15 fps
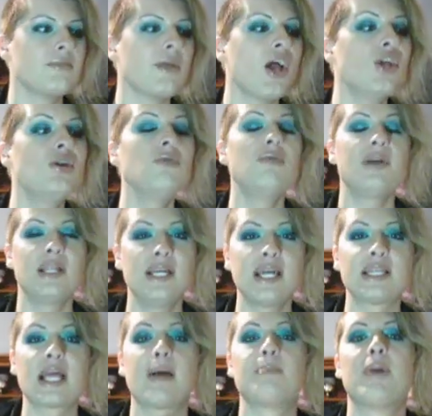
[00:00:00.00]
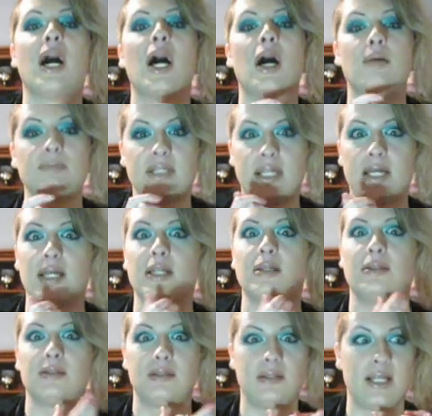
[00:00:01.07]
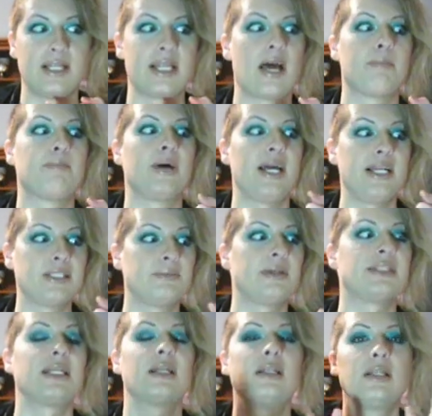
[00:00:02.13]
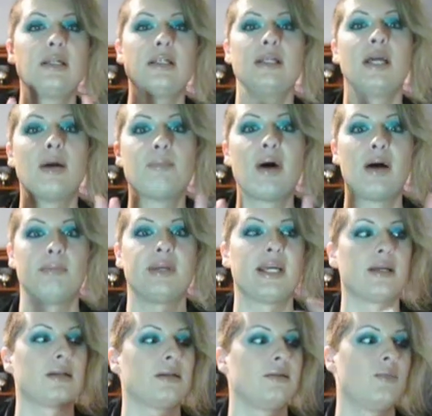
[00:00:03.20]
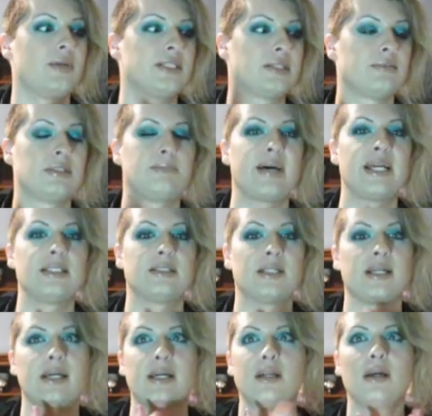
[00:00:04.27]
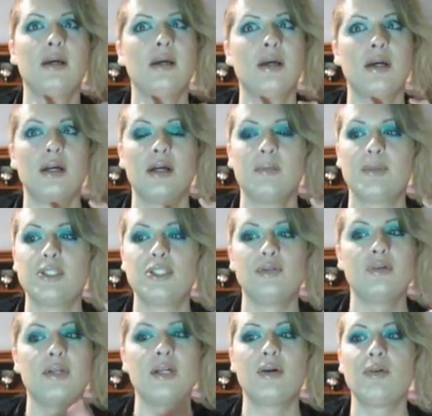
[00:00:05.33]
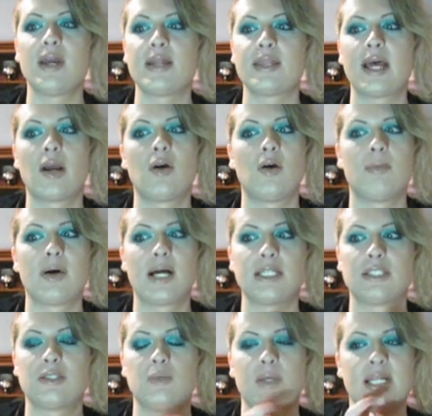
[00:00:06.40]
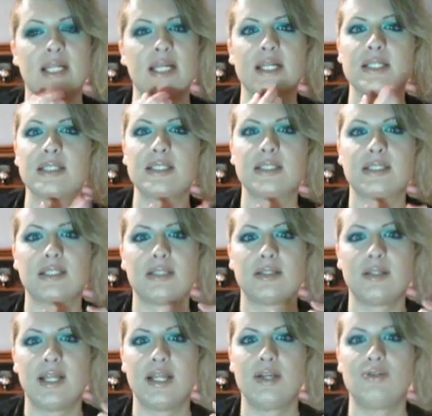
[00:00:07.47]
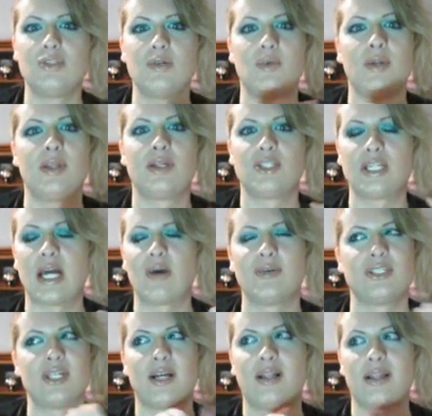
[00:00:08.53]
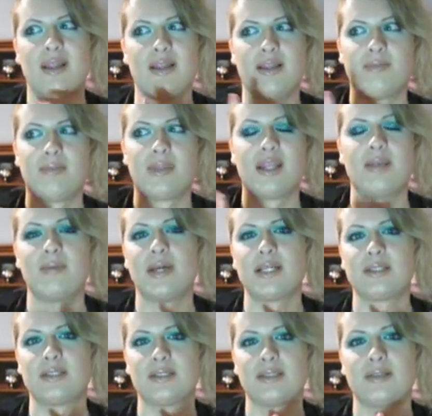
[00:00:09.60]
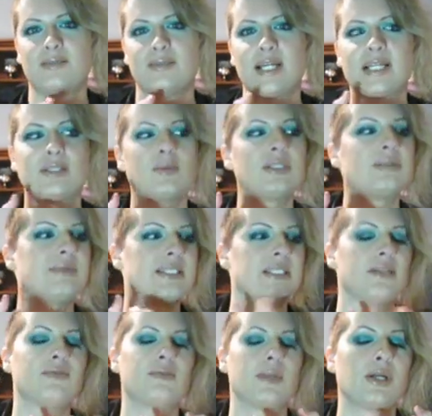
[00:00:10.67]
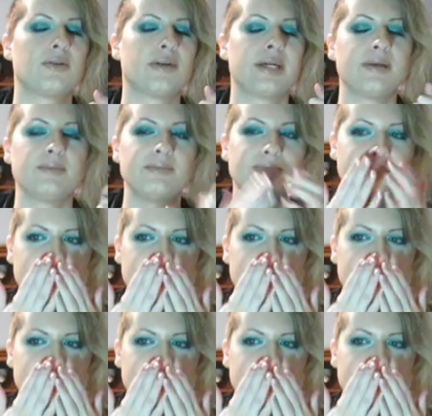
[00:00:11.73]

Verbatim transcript: You really get that pumpkin. Like, that. It smells like literally a pumpkin with some spice in it. But you really don't get that gourmand sweetness like you do in the shower gel and in the mist. That's what's missing from the cream